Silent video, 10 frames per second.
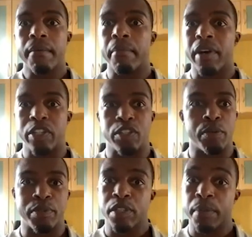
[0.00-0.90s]
my
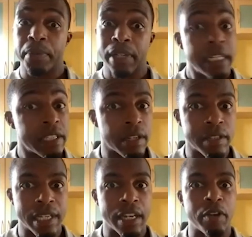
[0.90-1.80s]
job just completely
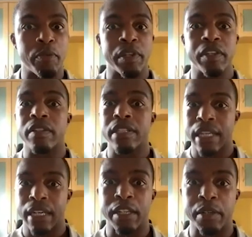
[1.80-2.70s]
slowed down. We couldn't
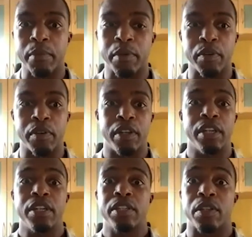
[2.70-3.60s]
sell it anymore.
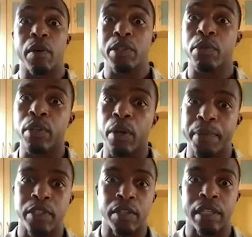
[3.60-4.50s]
So I saw the
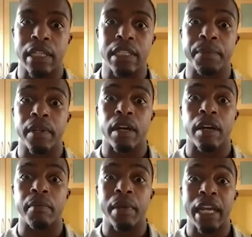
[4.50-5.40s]
opportunity to
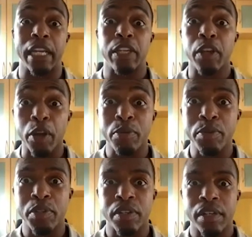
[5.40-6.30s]
become a
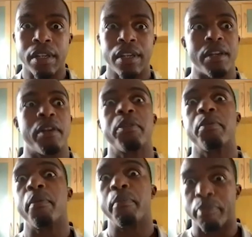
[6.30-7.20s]
coach. And I
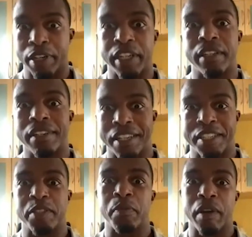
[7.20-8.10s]
thought, brilliant,
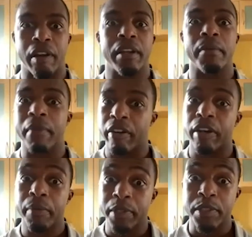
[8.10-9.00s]
this is where I can marry
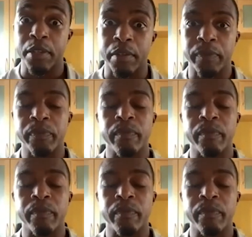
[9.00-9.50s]
up the two.